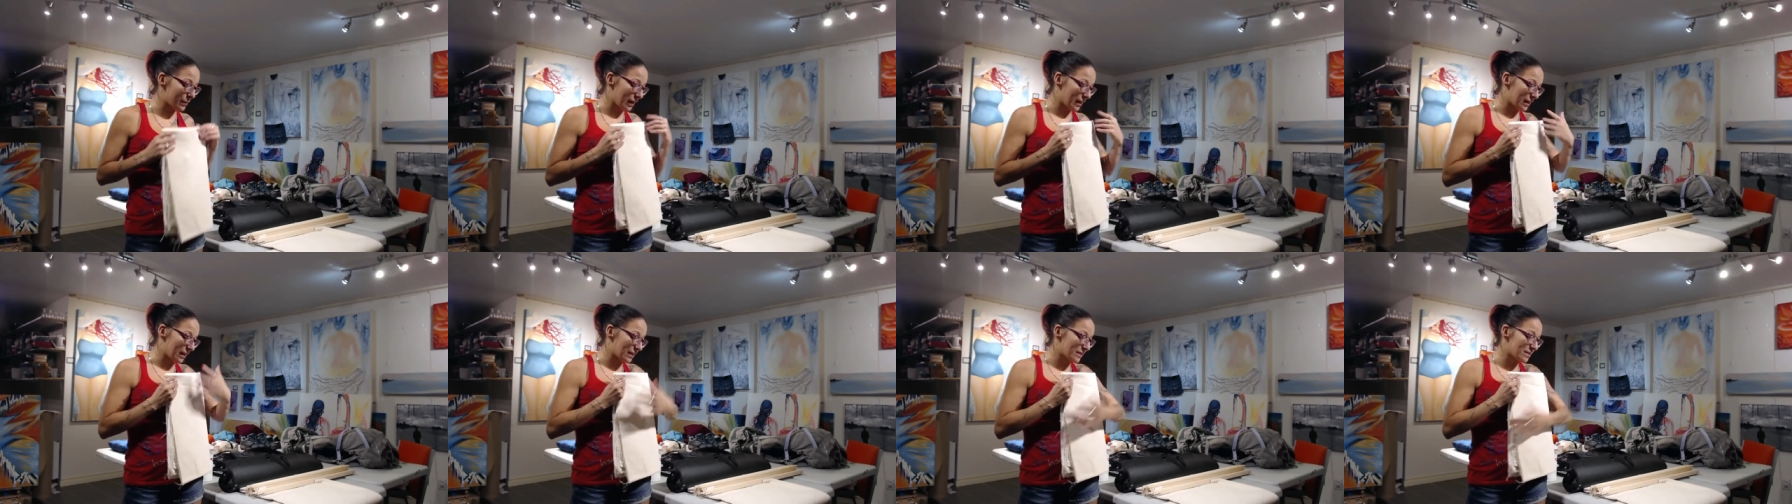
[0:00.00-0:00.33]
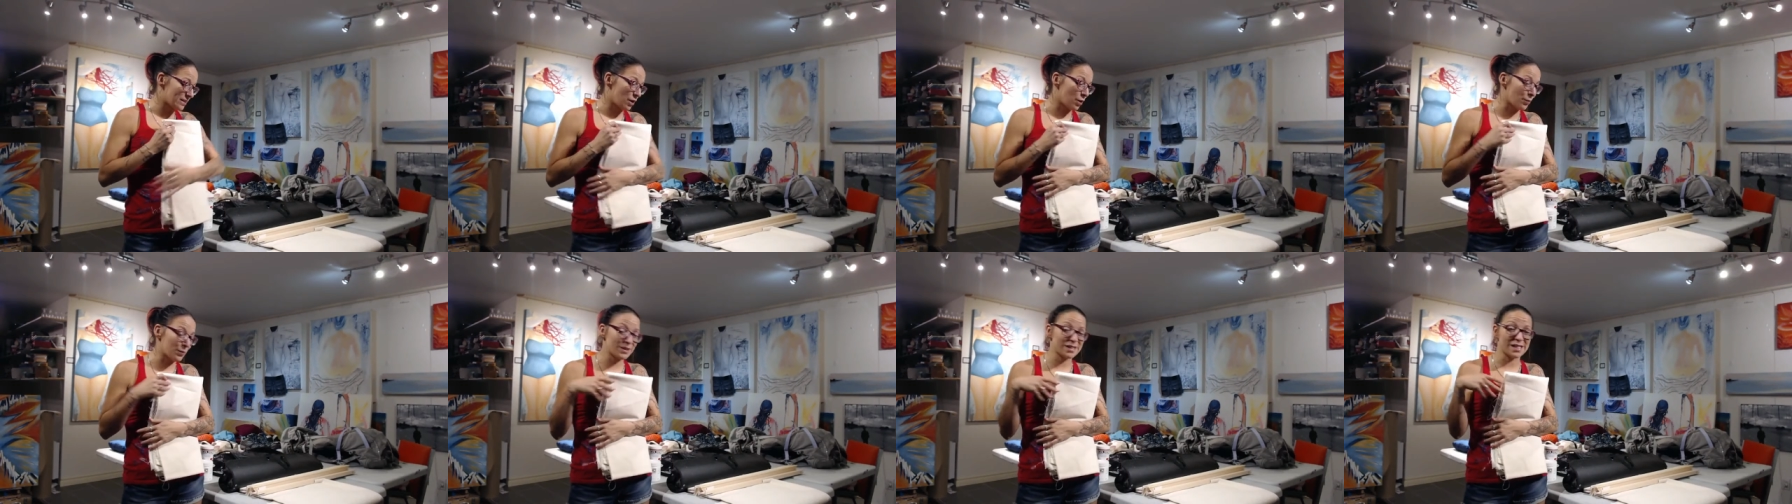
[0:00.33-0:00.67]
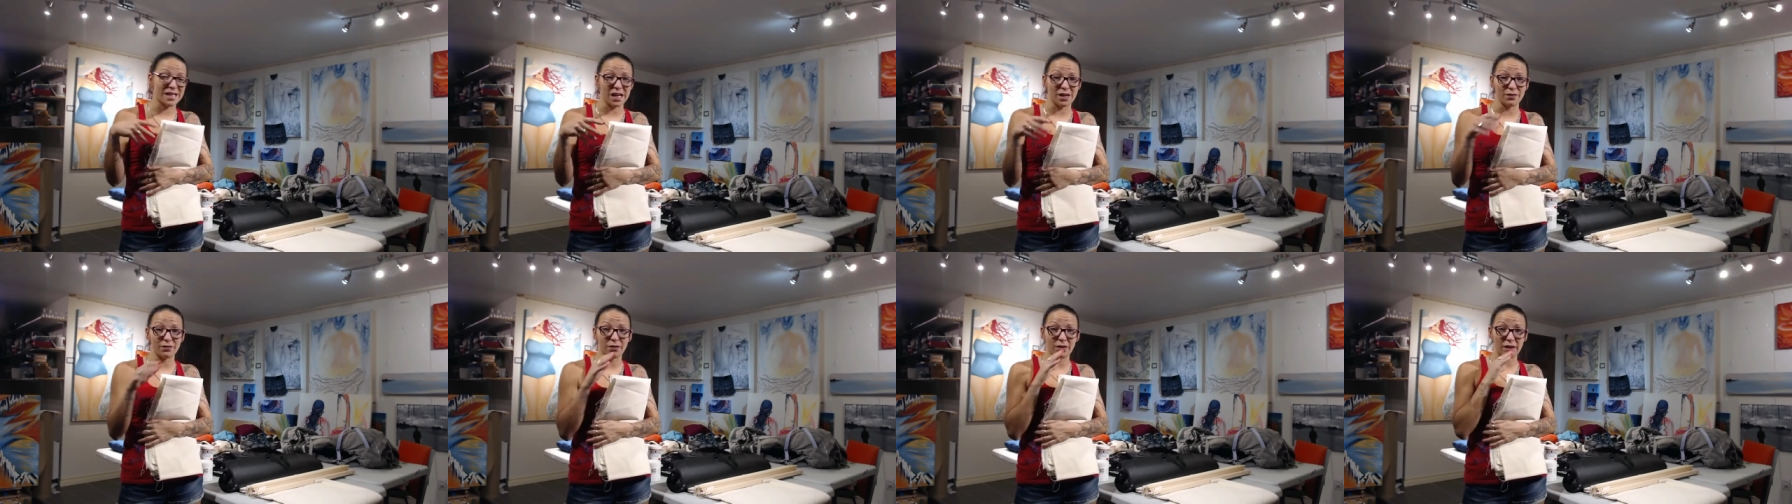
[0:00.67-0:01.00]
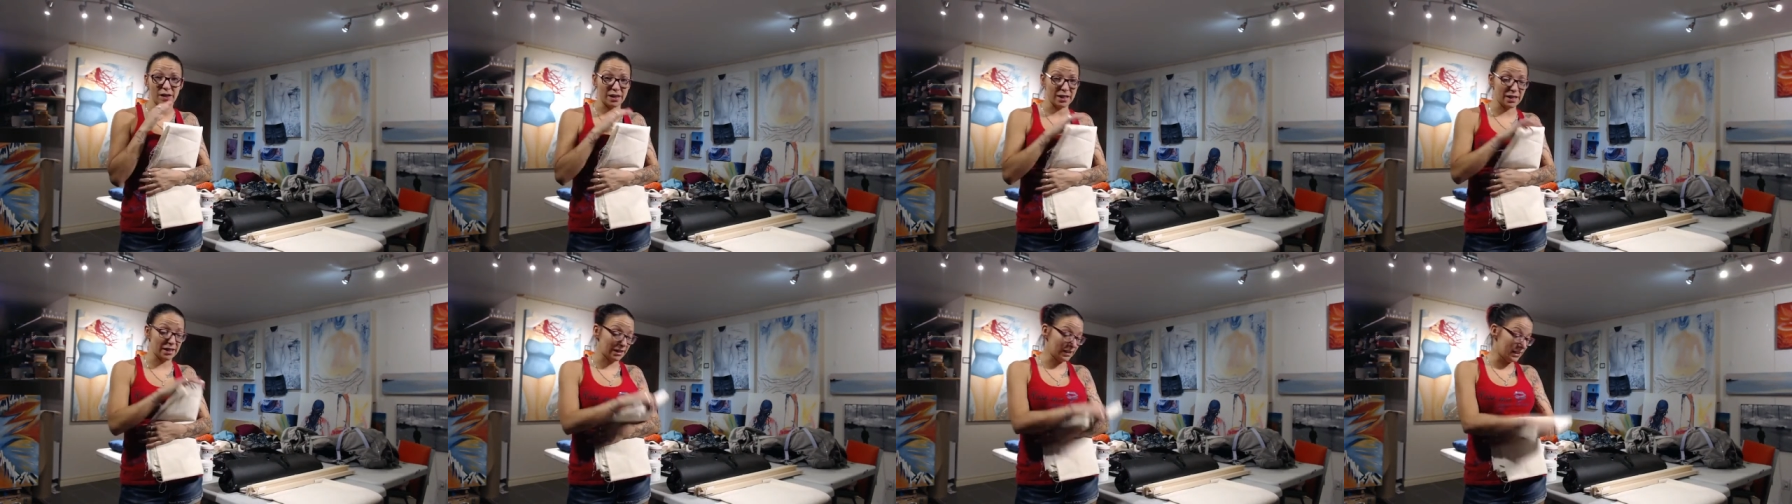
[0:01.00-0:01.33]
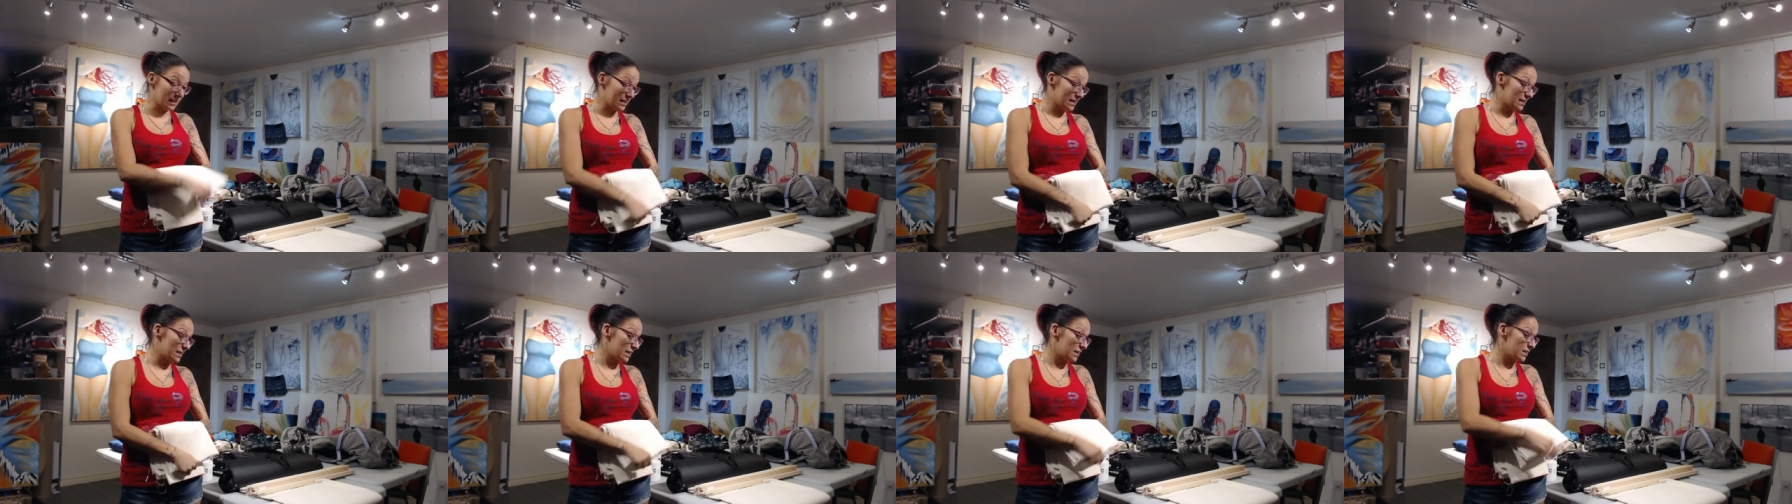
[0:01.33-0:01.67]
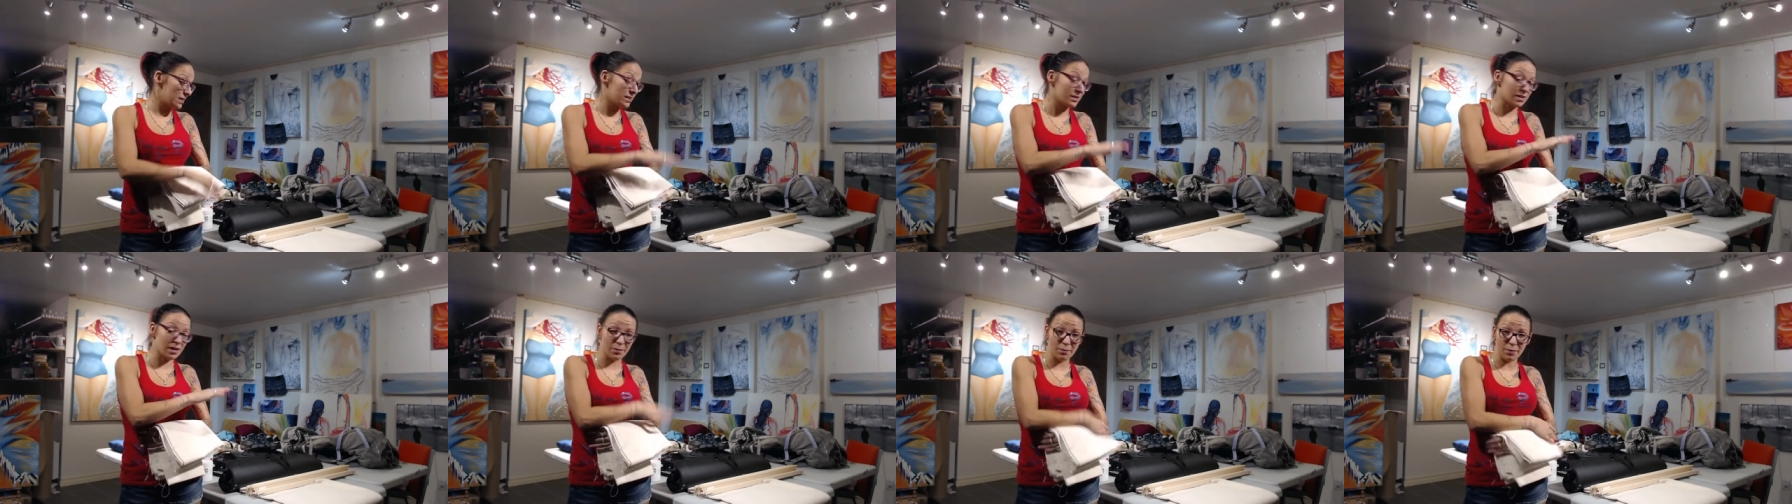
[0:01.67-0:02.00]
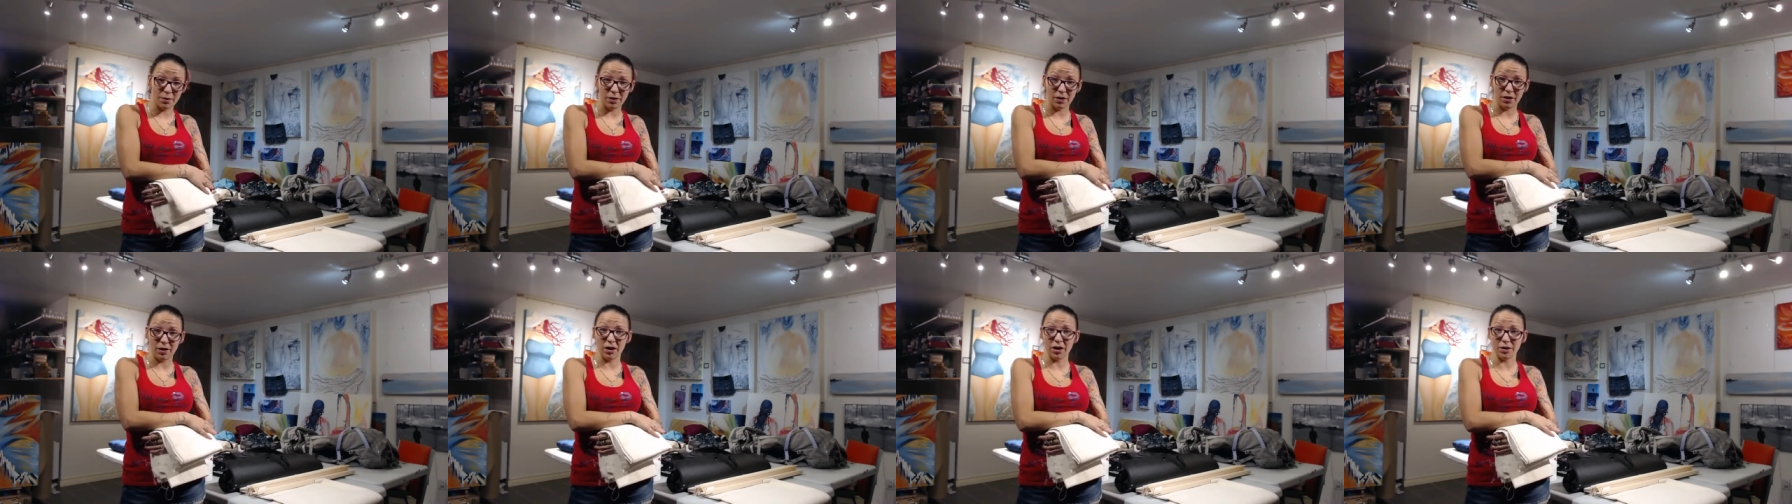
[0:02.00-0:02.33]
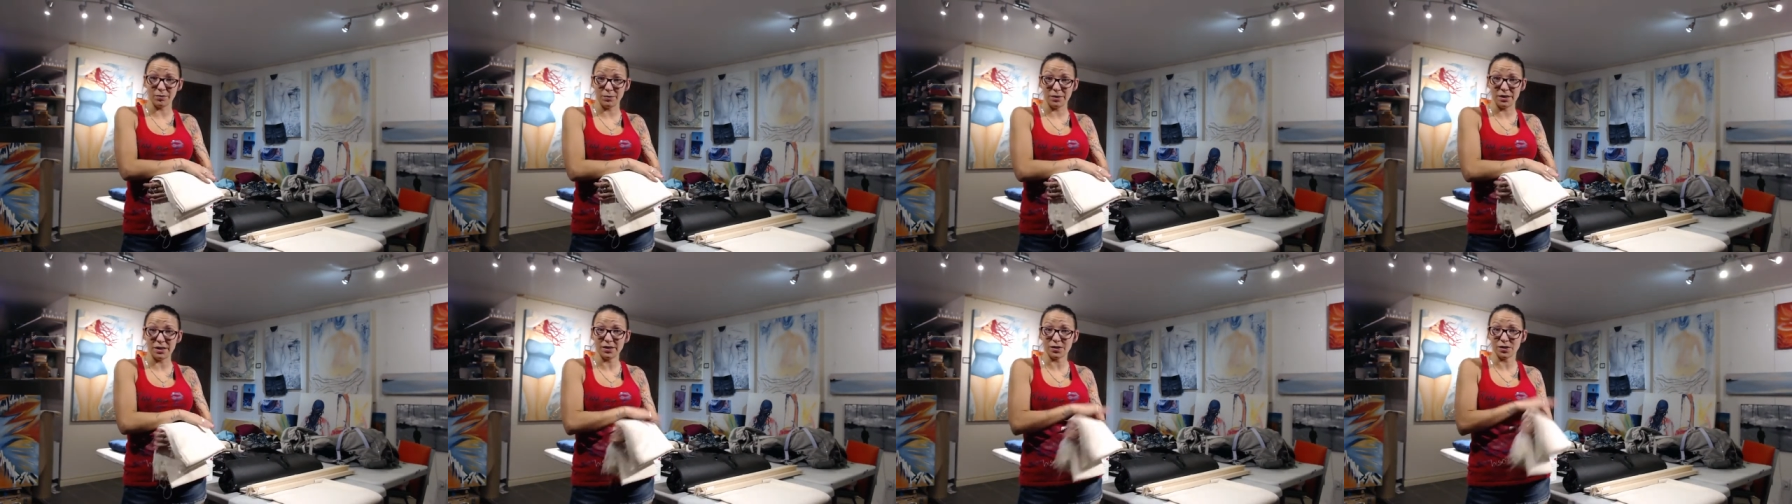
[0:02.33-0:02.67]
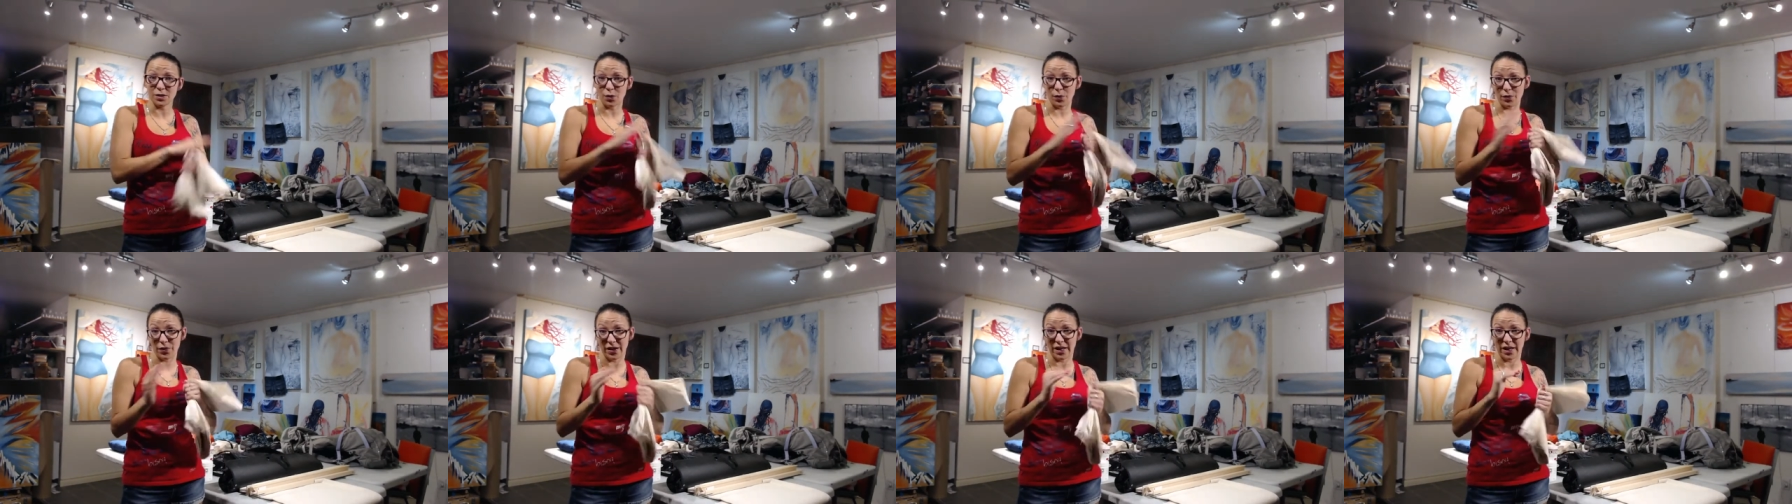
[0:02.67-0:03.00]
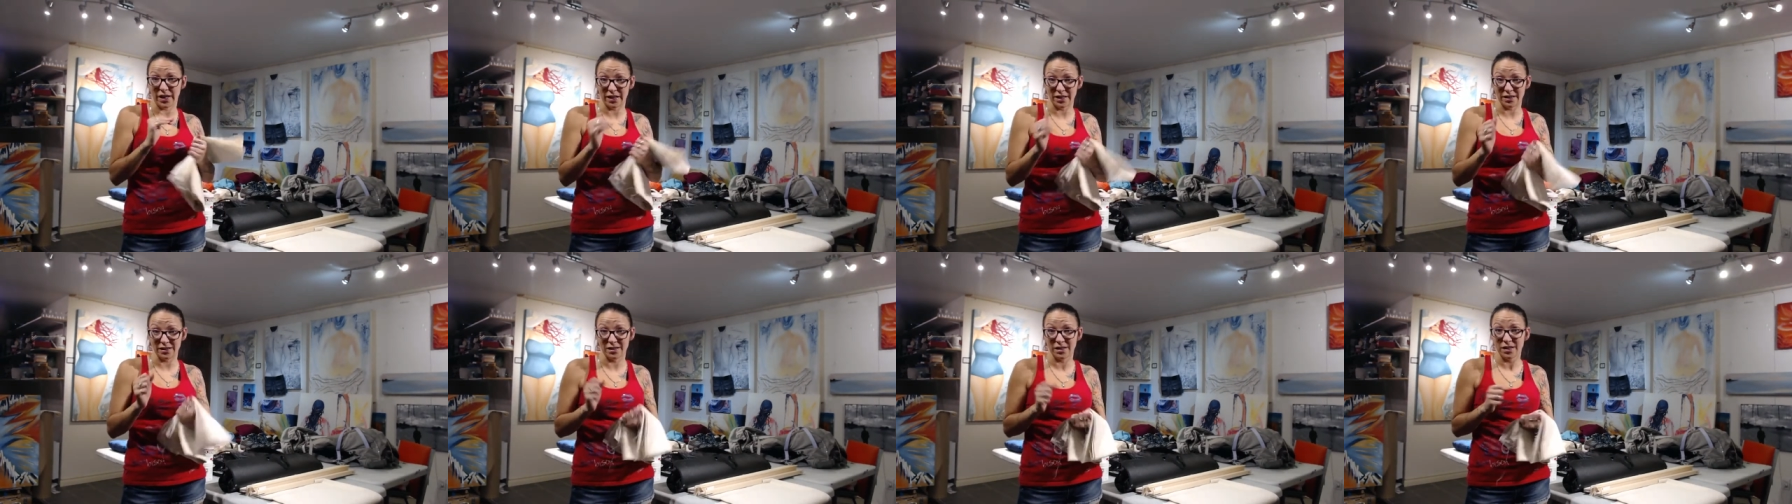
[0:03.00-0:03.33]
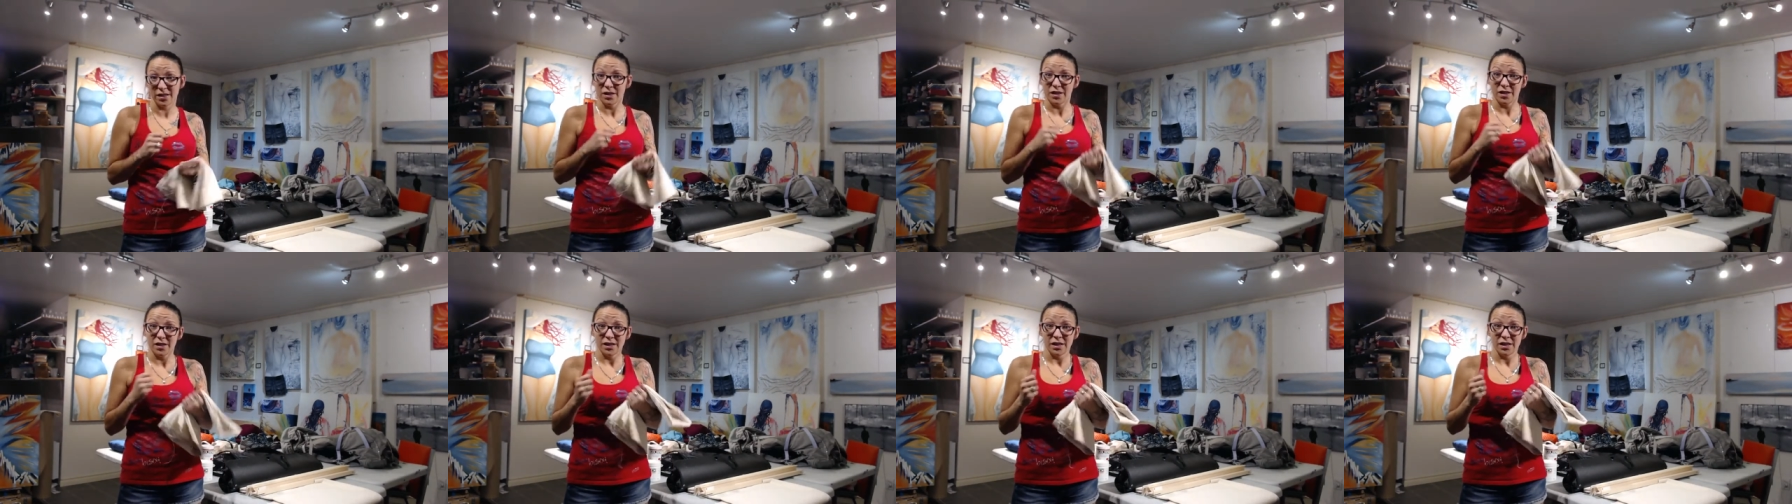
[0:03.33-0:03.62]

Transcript: but I like to always have at least some on me so that I can,